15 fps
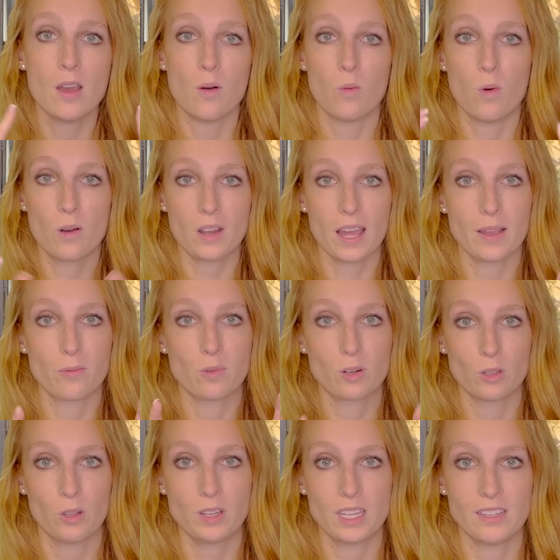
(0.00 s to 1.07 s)
What we're
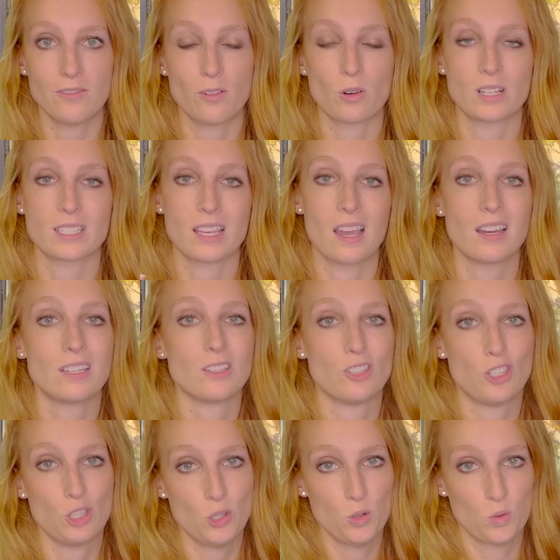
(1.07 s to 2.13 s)
looking for is
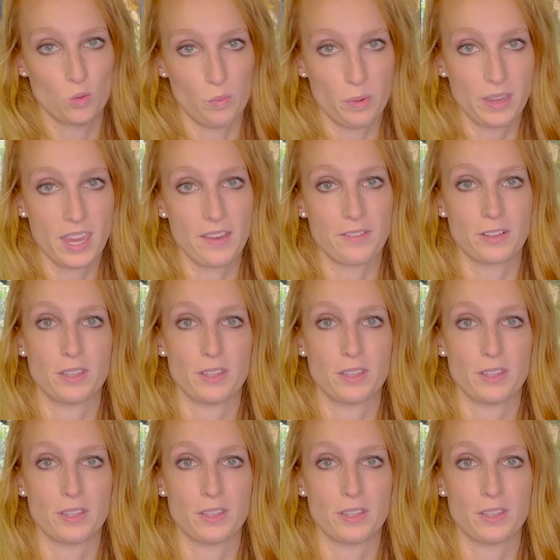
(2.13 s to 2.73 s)
unusual behavior.